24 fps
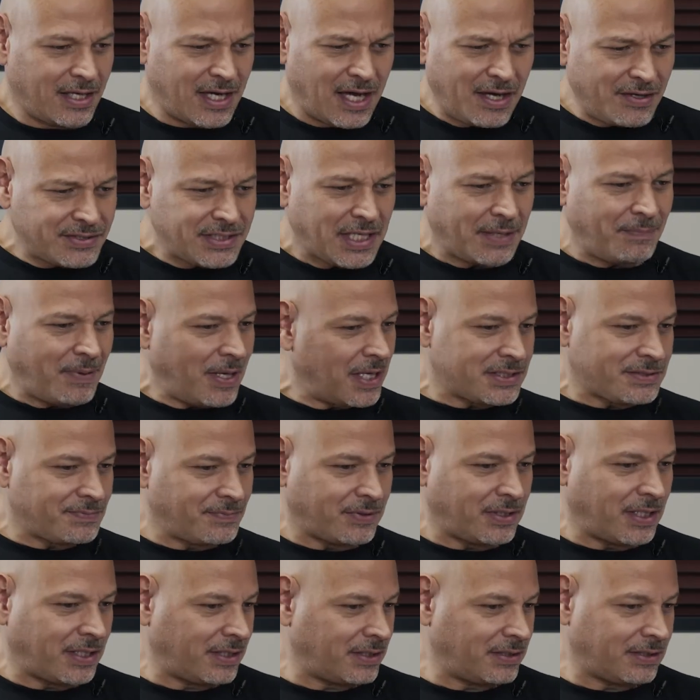And how's that
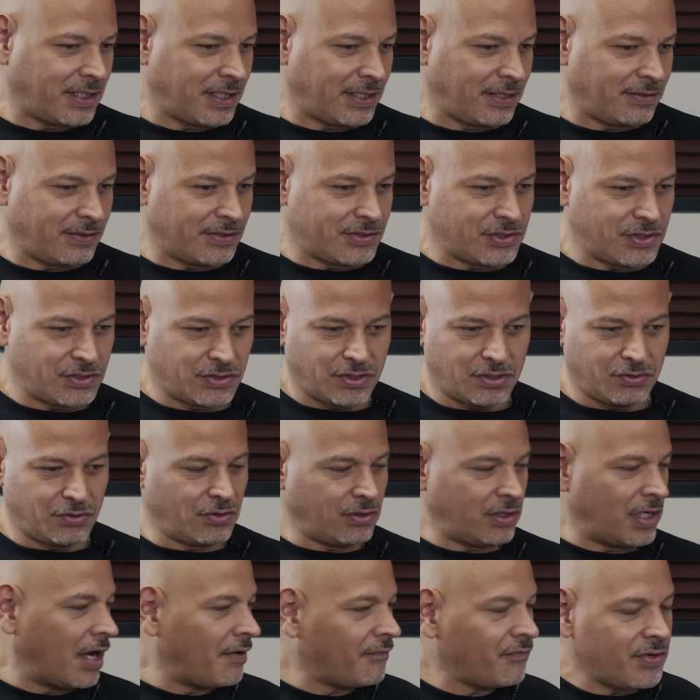possible? Like is it your
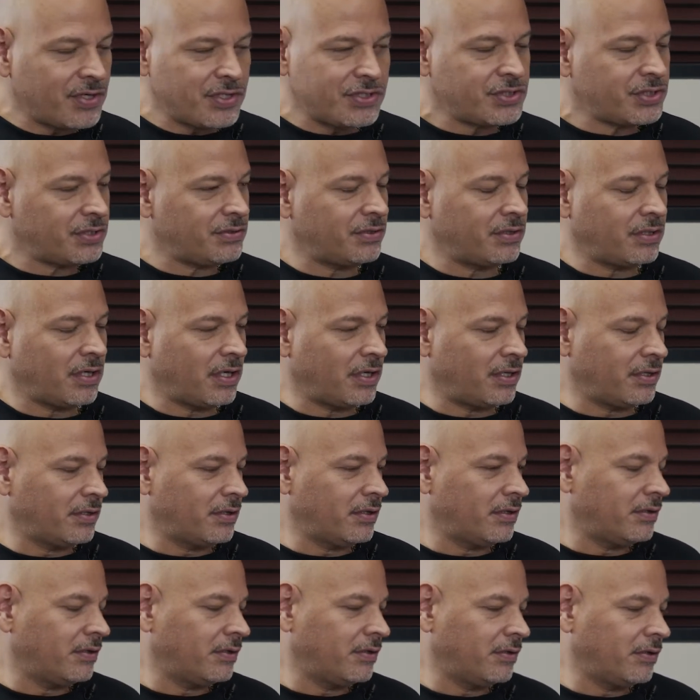leverage
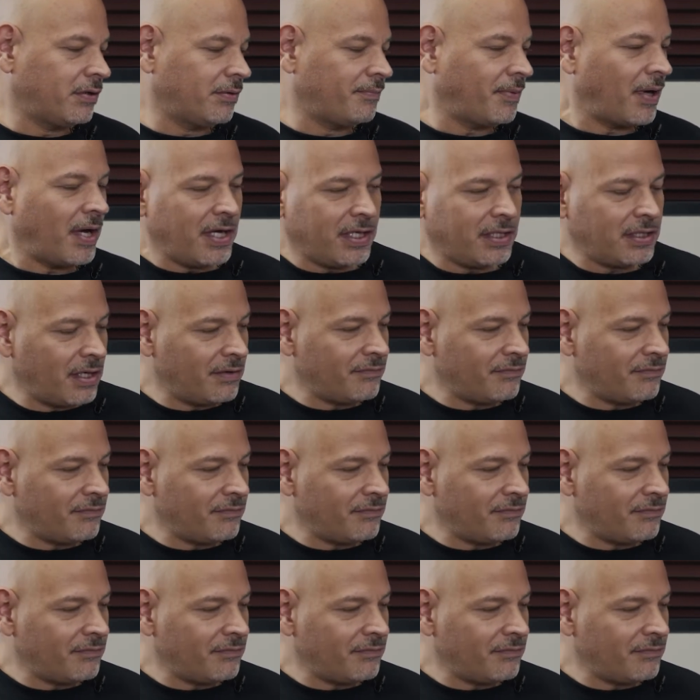and your buying